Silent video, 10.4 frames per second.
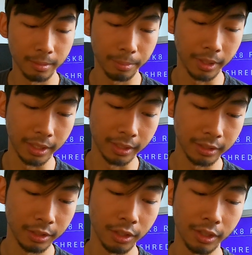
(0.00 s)
but
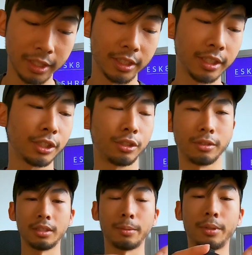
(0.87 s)
you know, that's an
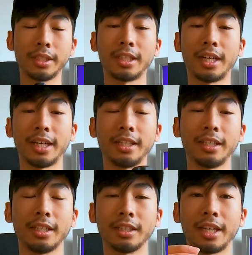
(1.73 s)
issue. They're pretty
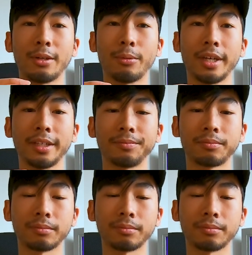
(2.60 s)
tiny and lightweight,